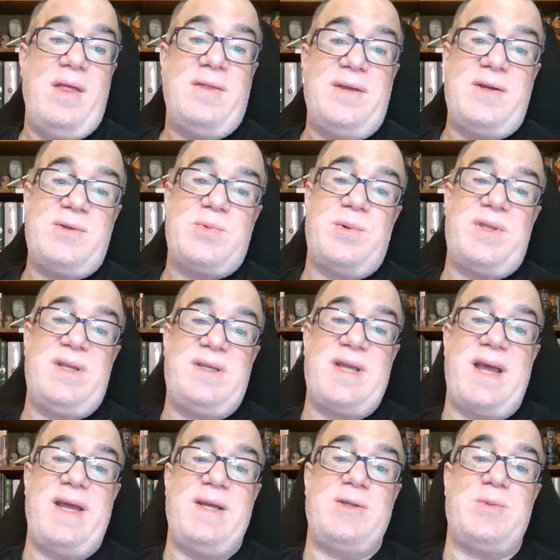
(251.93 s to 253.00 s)
These were the
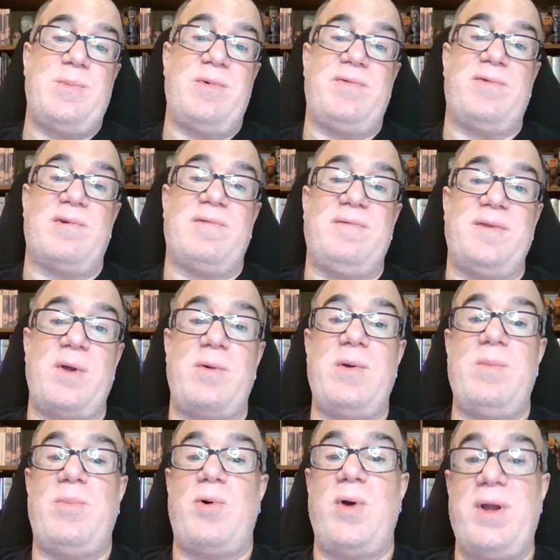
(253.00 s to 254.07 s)
days before
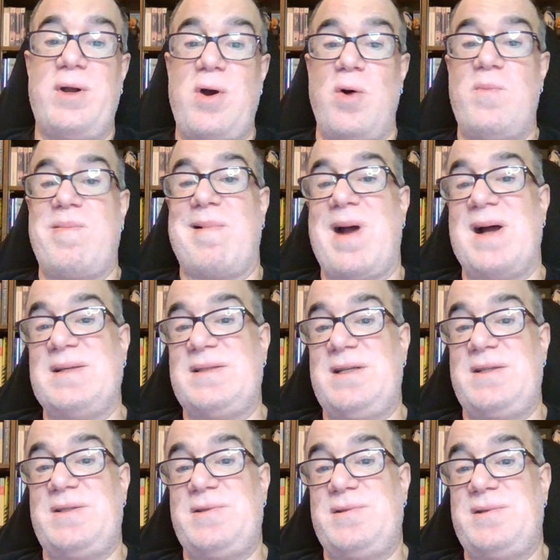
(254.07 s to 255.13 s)
floating point
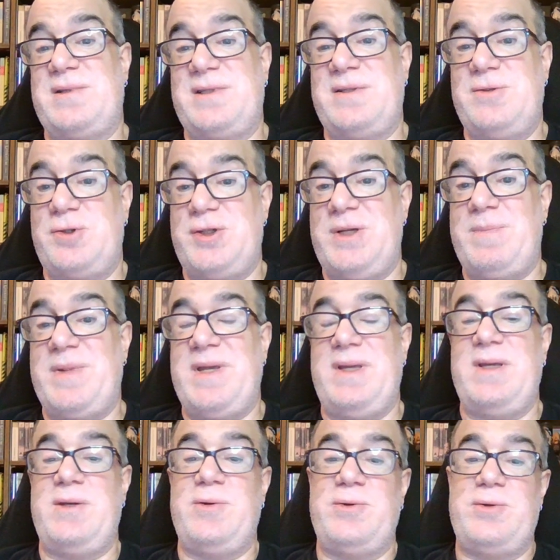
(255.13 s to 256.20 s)
coprocessors and
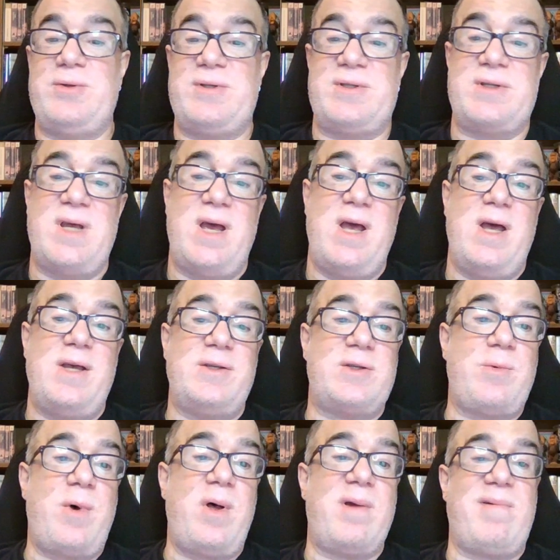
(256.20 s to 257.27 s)
GPUs,
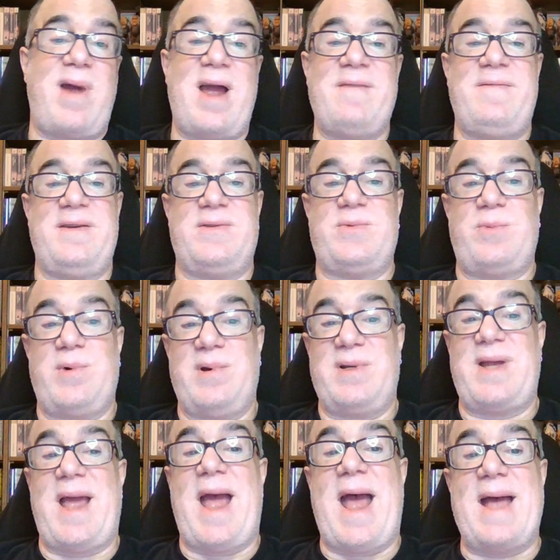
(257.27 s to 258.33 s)
so all graphics work
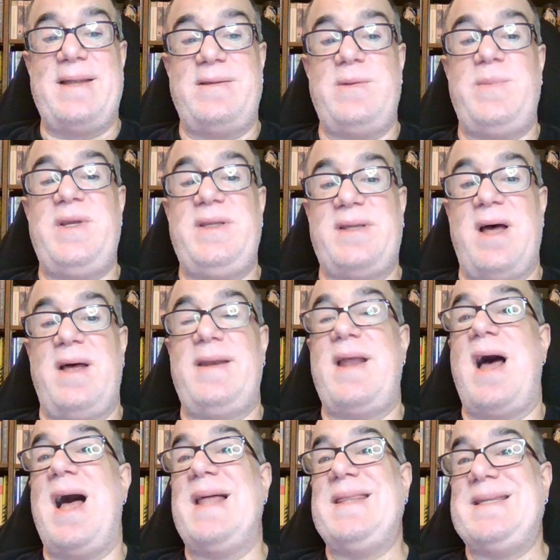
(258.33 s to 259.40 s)
had to be done
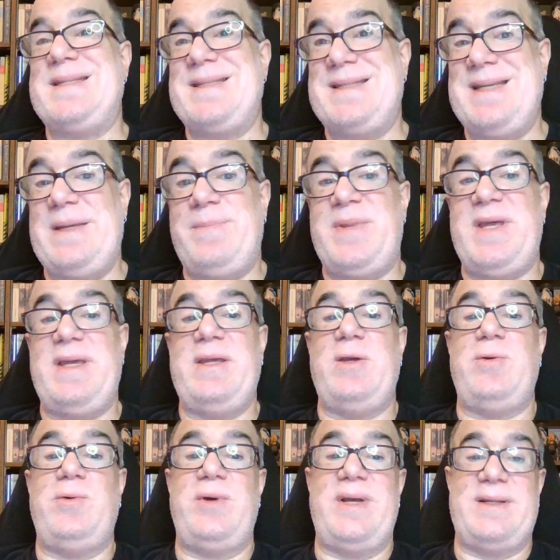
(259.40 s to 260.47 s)
on the
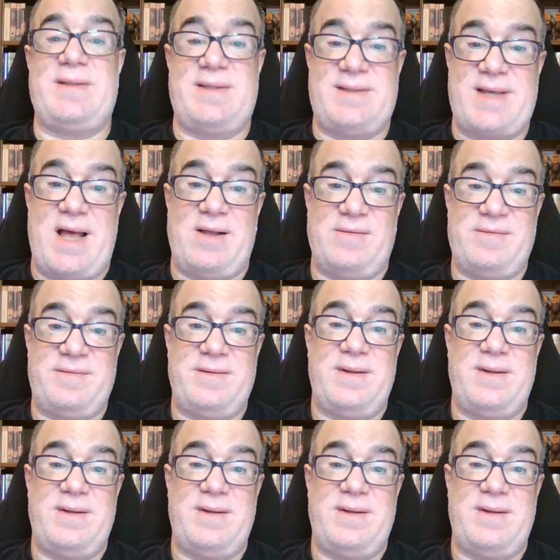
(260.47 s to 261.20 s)
CPU itself.